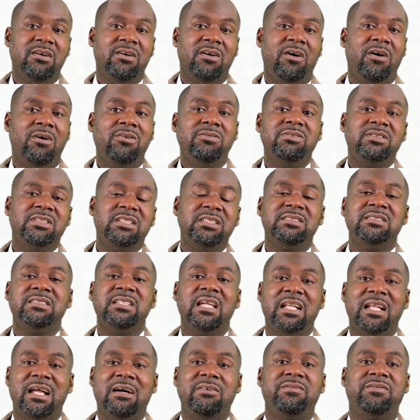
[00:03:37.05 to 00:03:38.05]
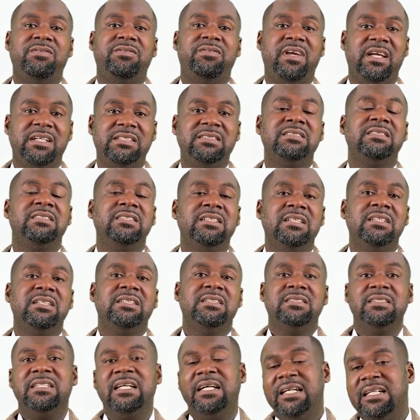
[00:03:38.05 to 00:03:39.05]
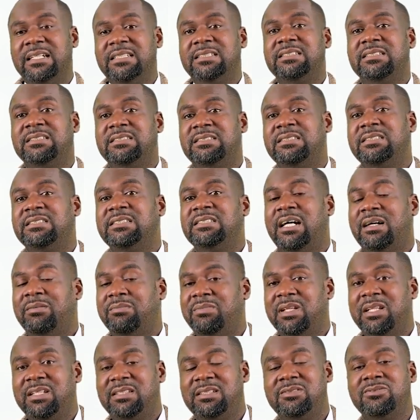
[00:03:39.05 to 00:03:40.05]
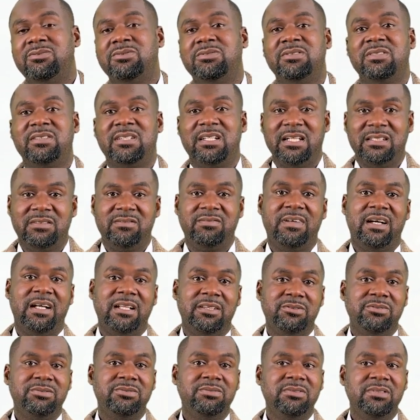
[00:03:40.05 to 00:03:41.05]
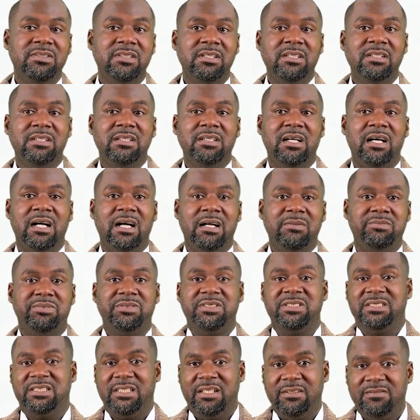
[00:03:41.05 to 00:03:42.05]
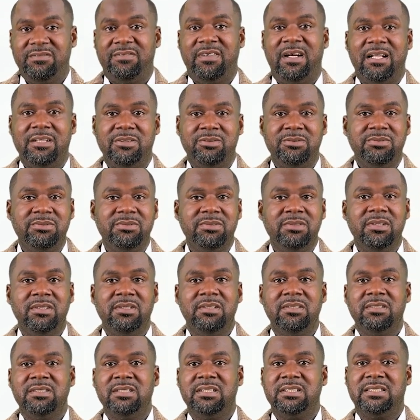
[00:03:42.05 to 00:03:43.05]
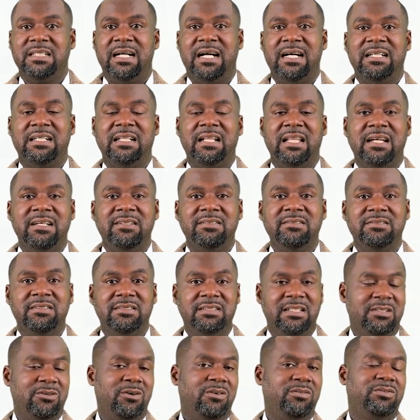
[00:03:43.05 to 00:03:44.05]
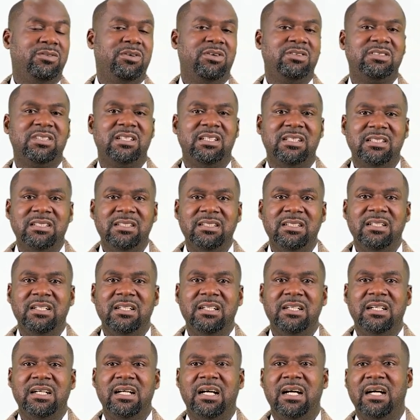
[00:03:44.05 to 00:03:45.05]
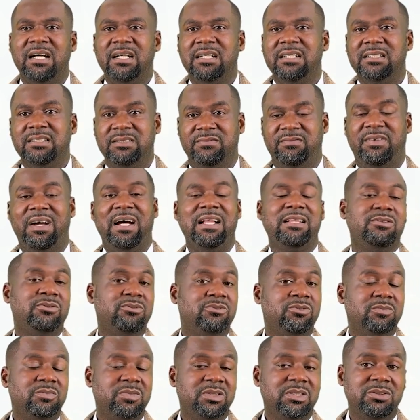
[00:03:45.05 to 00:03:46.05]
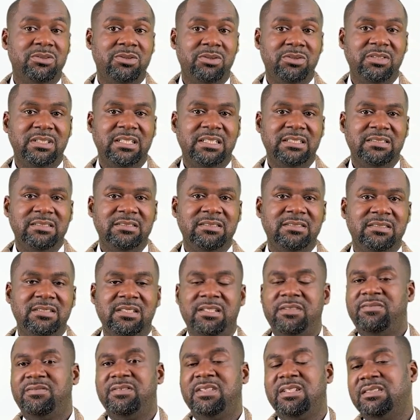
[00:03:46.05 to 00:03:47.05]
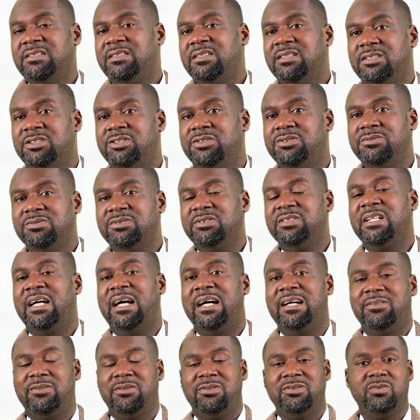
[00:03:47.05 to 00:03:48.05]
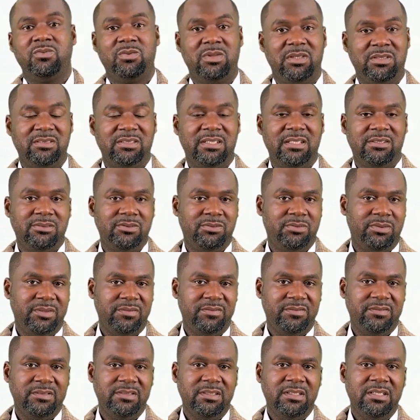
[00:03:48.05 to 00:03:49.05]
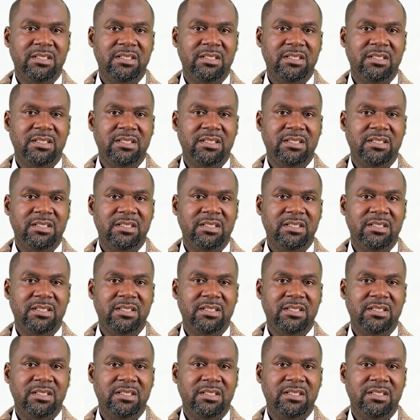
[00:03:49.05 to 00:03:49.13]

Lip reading: All these can affect the entity's ability to create value, preserve value, exactly, and obviously, value could be eroded if these issues are not well dealt with.